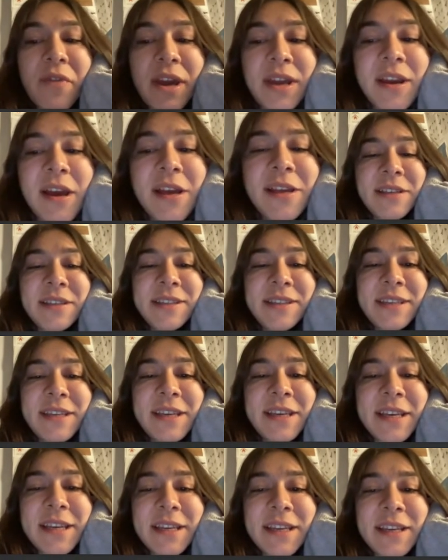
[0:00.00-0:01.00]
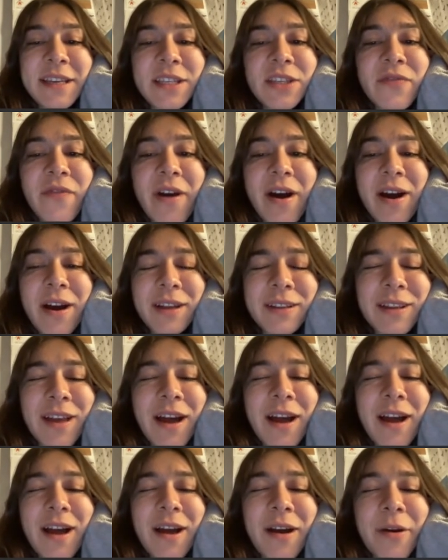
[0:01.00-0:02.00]
When I see this
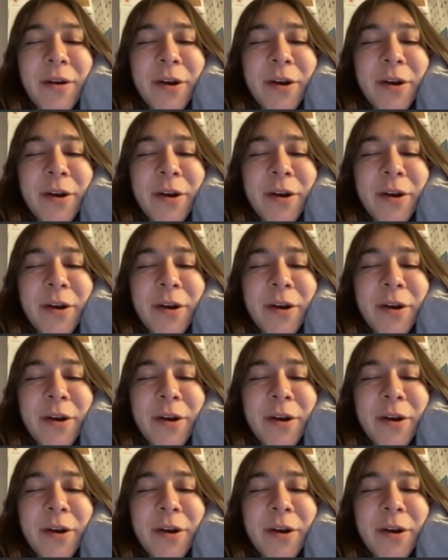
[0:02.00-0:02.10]
one,